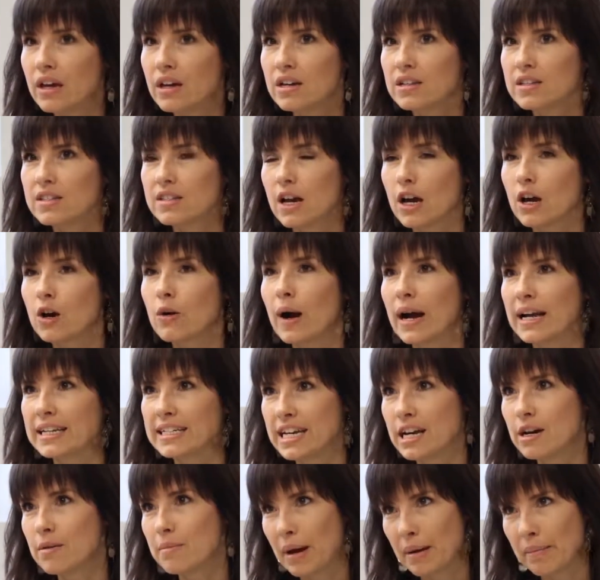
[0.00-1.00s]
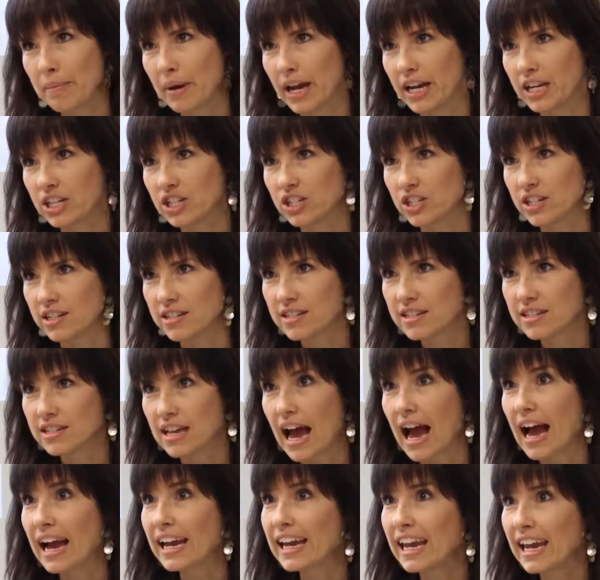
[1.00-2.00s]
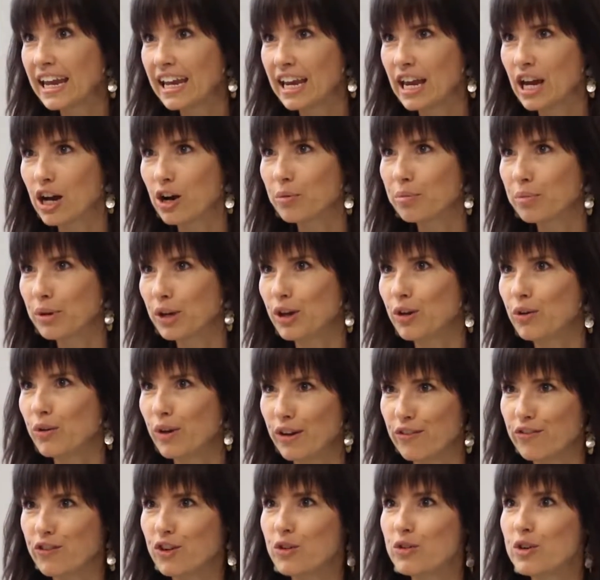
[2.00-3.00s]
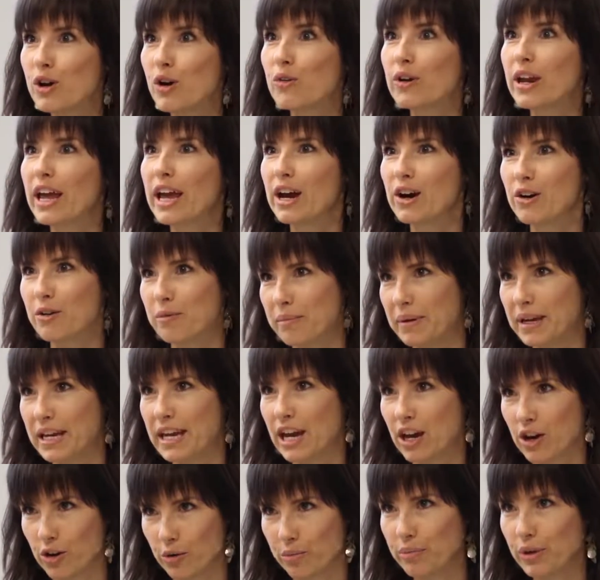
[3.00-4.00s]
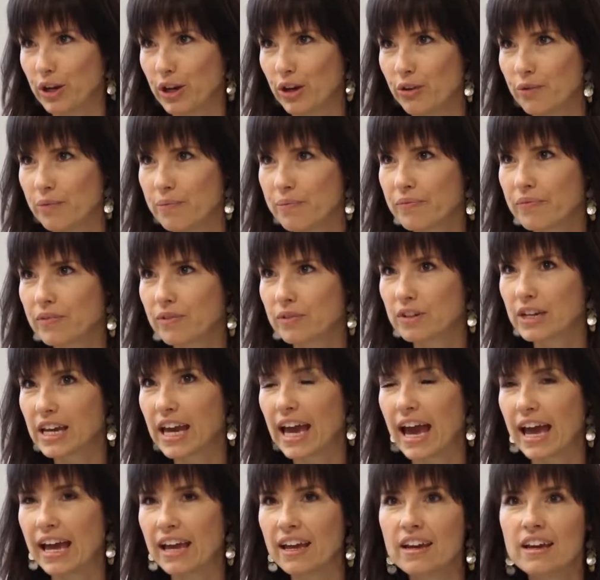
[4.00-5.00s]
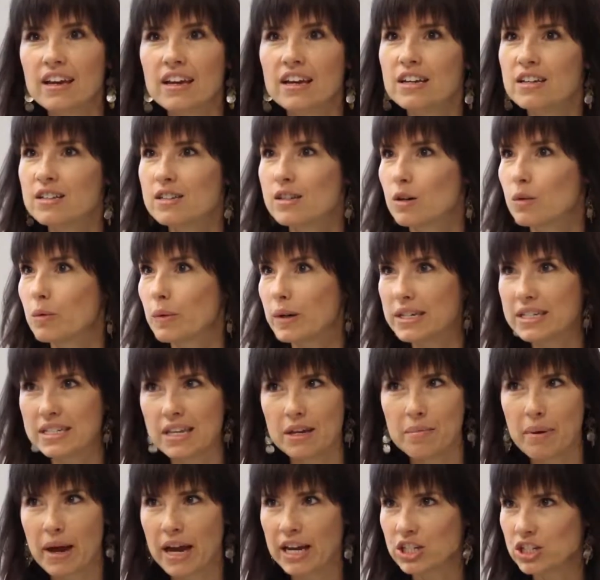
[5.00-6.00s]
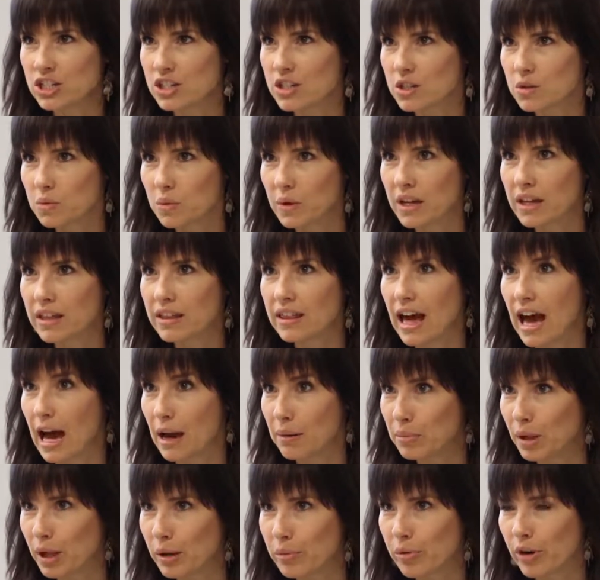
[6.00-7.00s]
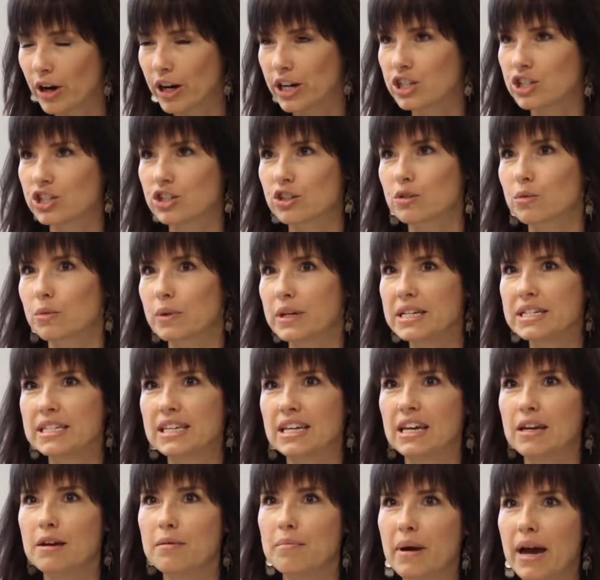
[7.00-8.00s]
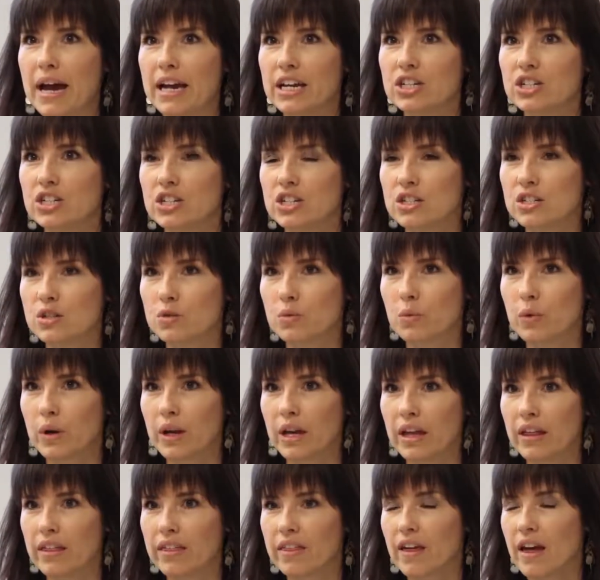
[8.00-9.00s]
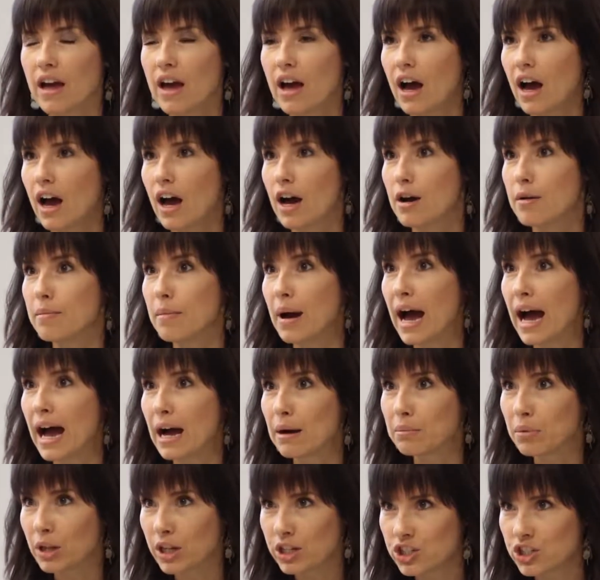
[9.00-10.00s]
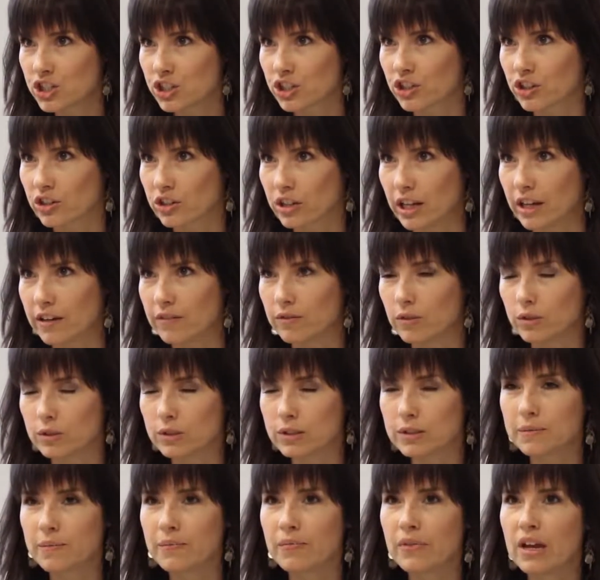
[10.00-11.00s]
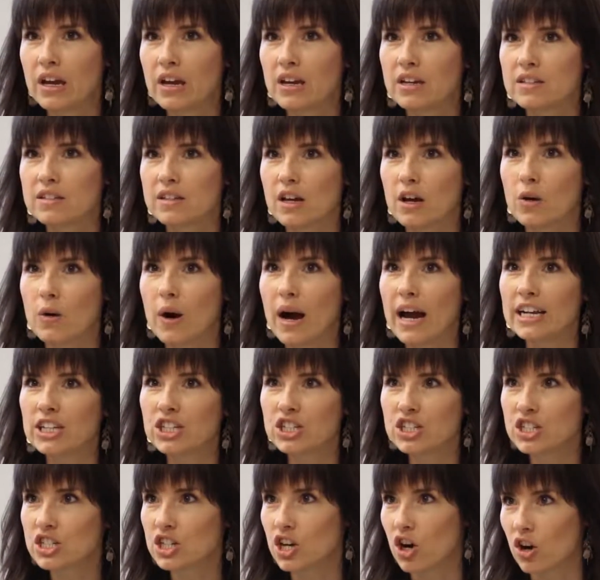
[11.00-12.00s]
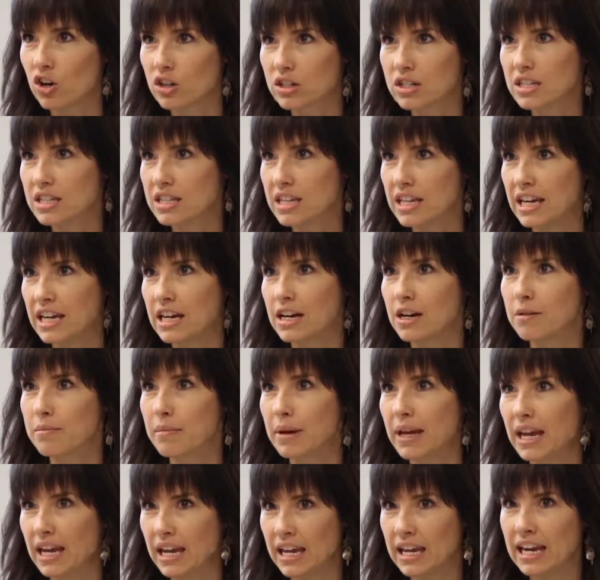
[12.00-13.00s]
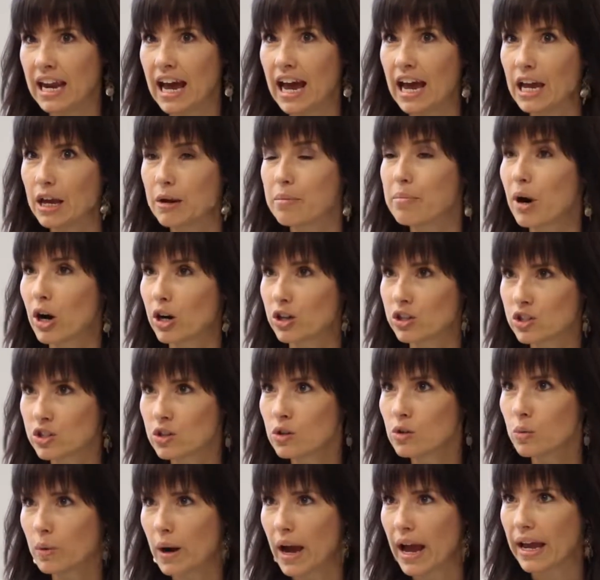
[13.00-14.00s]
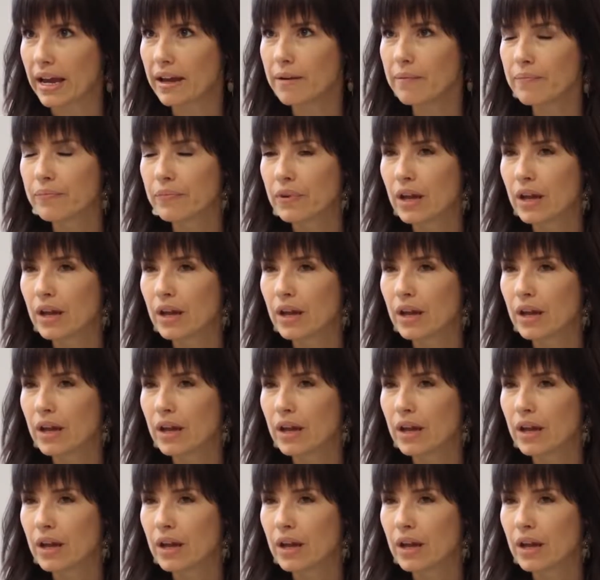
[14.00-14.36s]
So I tell my patients, I can't help you if you don't help me help you, okay? So we see patients with high blood pressure. We see patients with high blood sugar levels. So I just talk to them in a personal way,